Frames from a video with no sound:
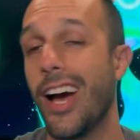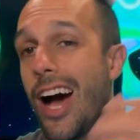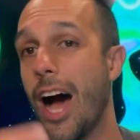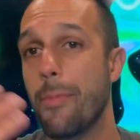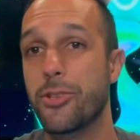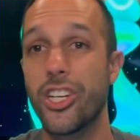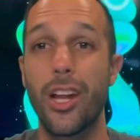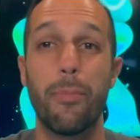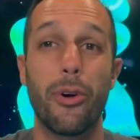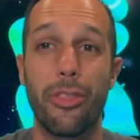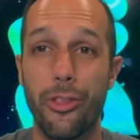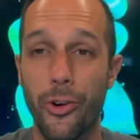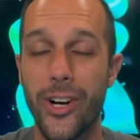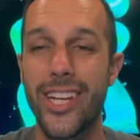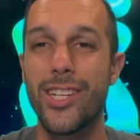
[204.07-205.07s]
Option number
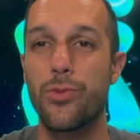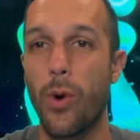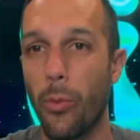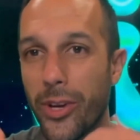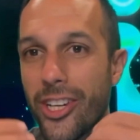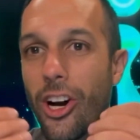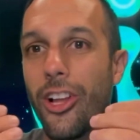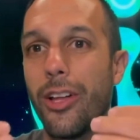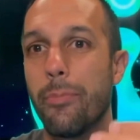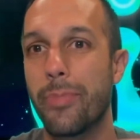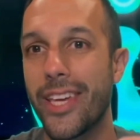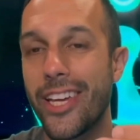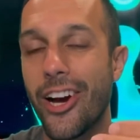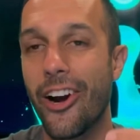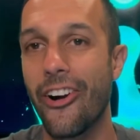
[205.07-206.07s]
3 is what we call a
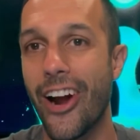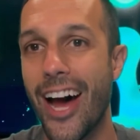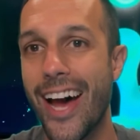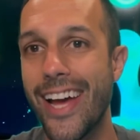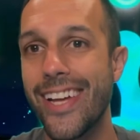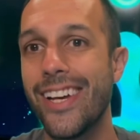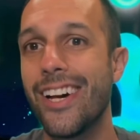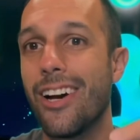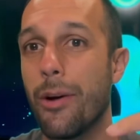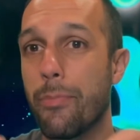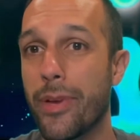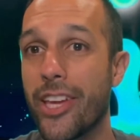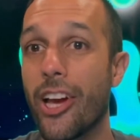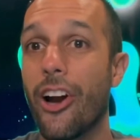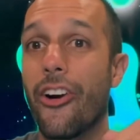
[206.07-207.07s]
PRI. A
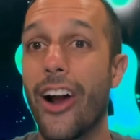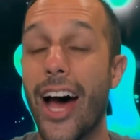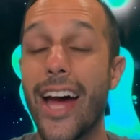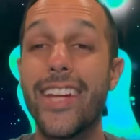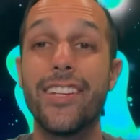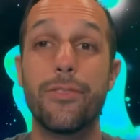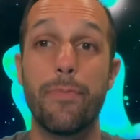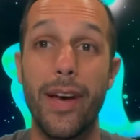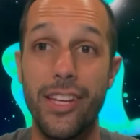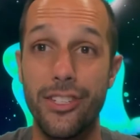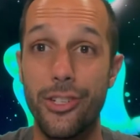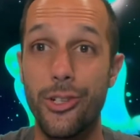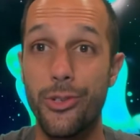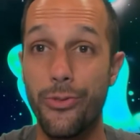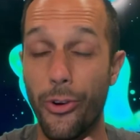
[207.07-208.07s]
PRI is best
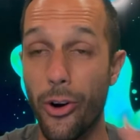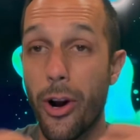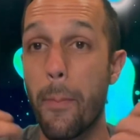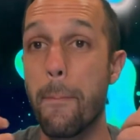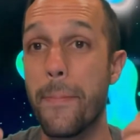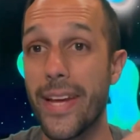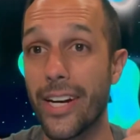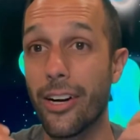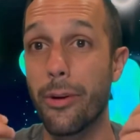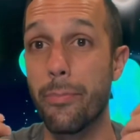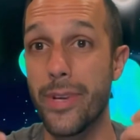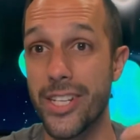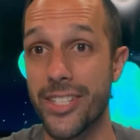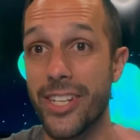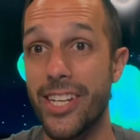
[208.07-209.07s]
used for a bigger
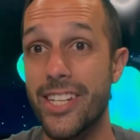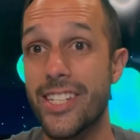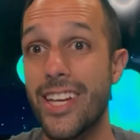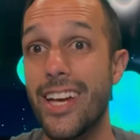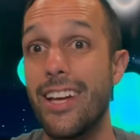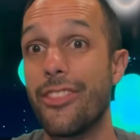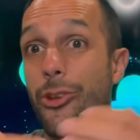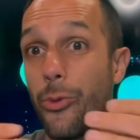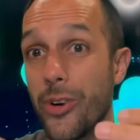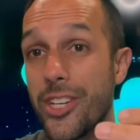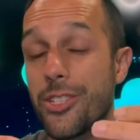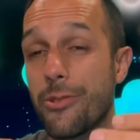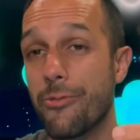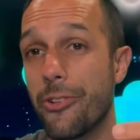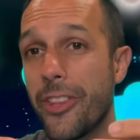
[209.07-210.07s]
business. The
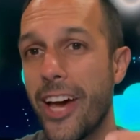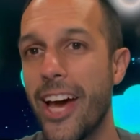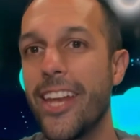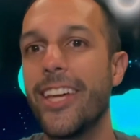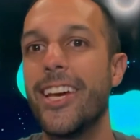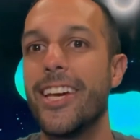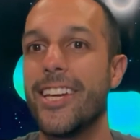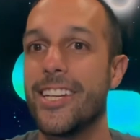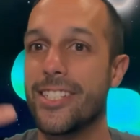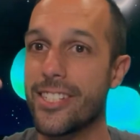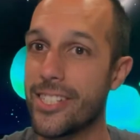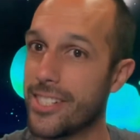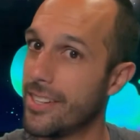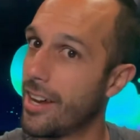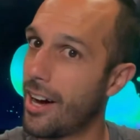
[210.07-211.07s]
reason for that is,
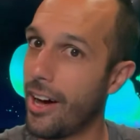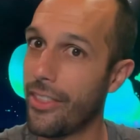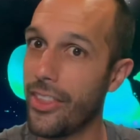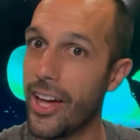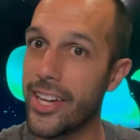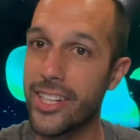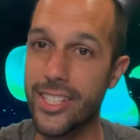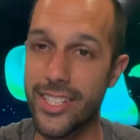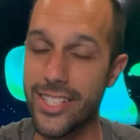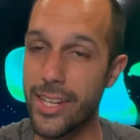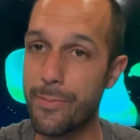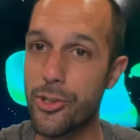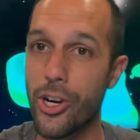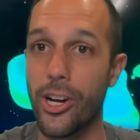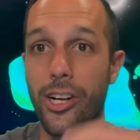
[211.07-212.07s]
unlike a
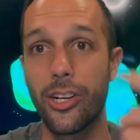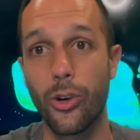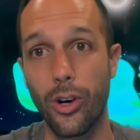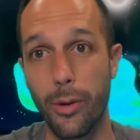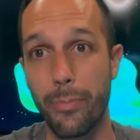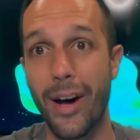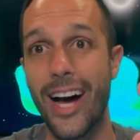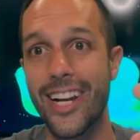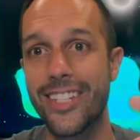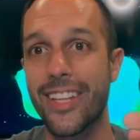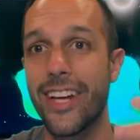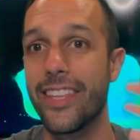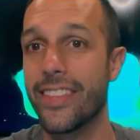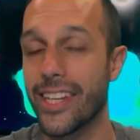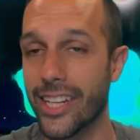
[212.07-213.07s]
SIP trunk or a POTS
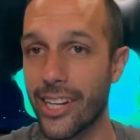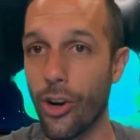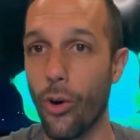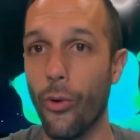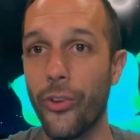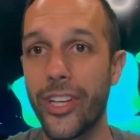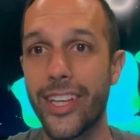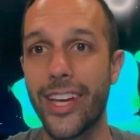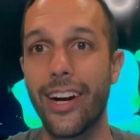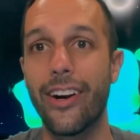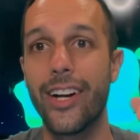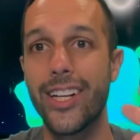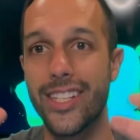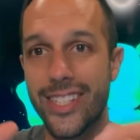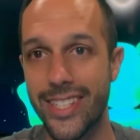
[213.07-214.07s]
line that can only
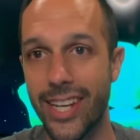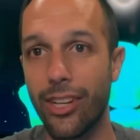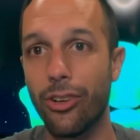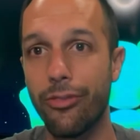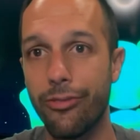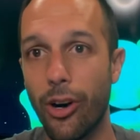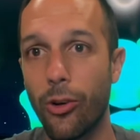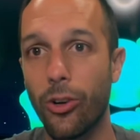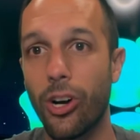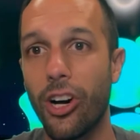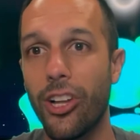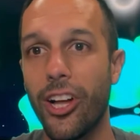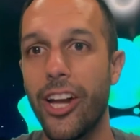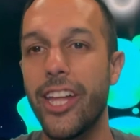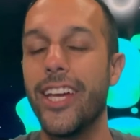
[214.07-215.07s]
carry a single phone
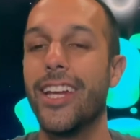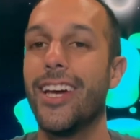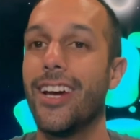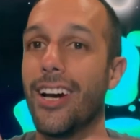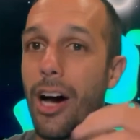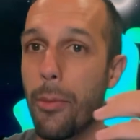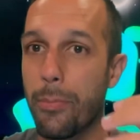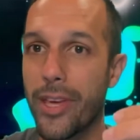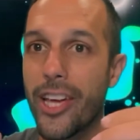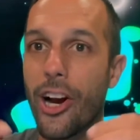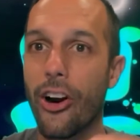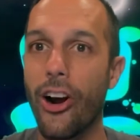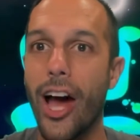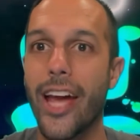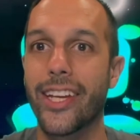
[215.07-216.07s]
call on it, a
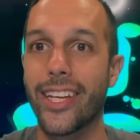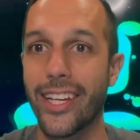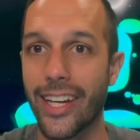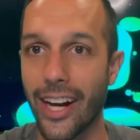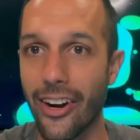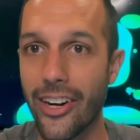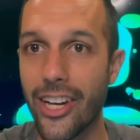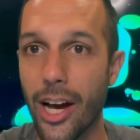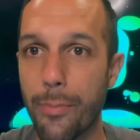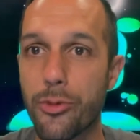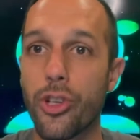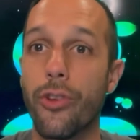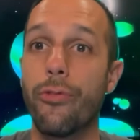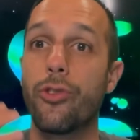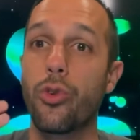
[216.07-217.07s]
PRI can carry up
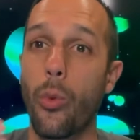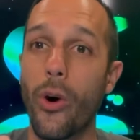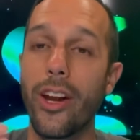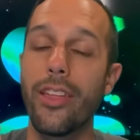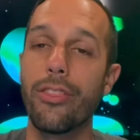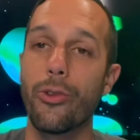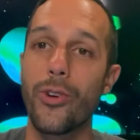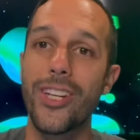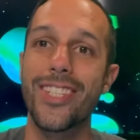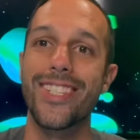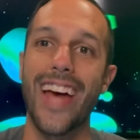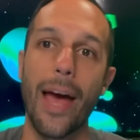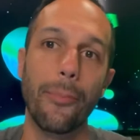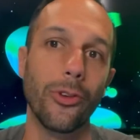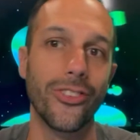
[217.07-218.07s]
to 23
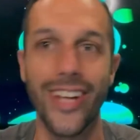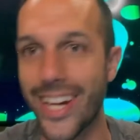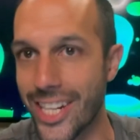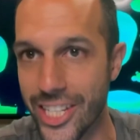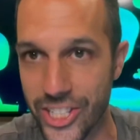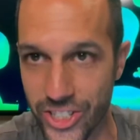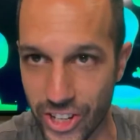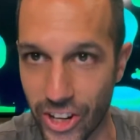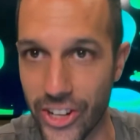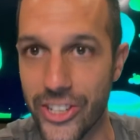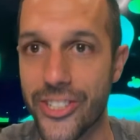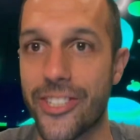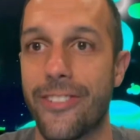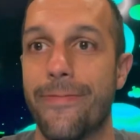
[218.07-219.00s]
simultaneous calls.